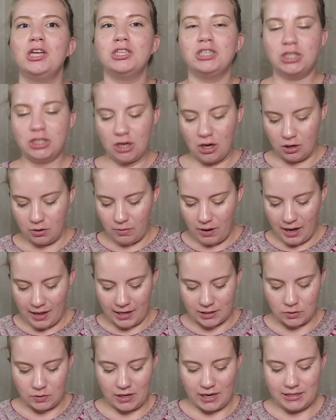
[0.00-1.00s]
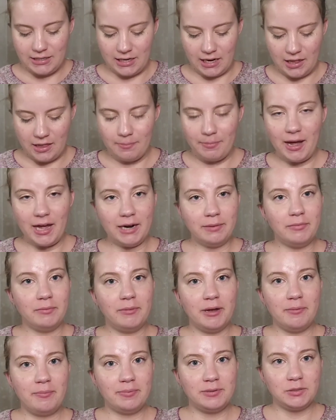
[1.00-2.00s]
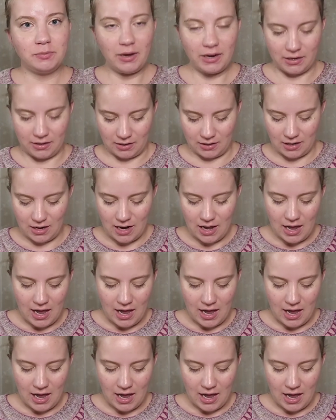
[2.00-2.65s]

So that's what I did on the bottom of my sweater.